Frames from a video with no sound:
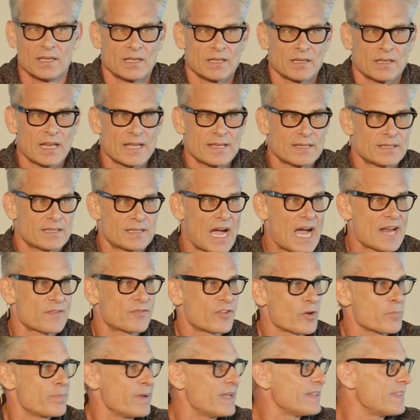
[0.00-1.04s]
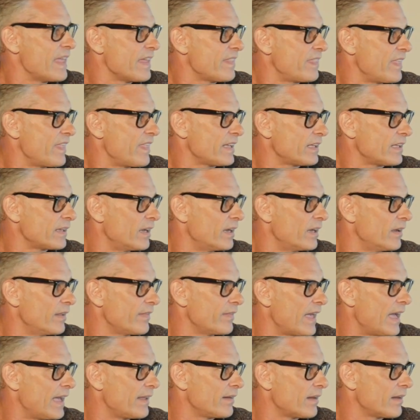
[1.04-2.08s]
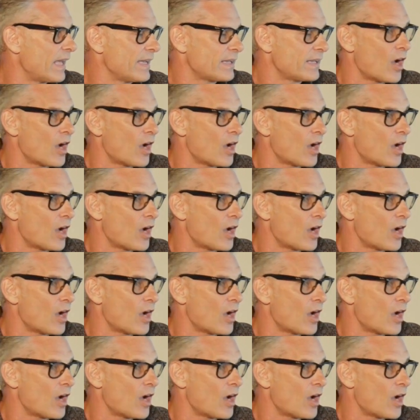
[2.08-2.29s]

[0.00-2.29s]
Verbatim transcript: Like, God forbid they think uh, that, like,